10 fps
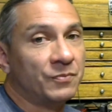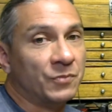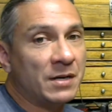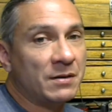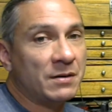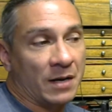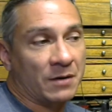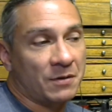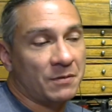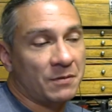right? I
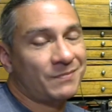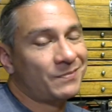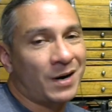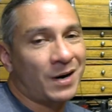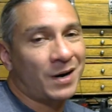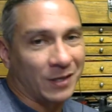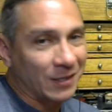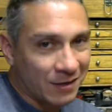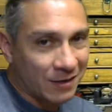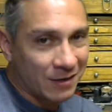don't know. Probably
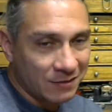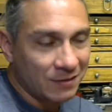not.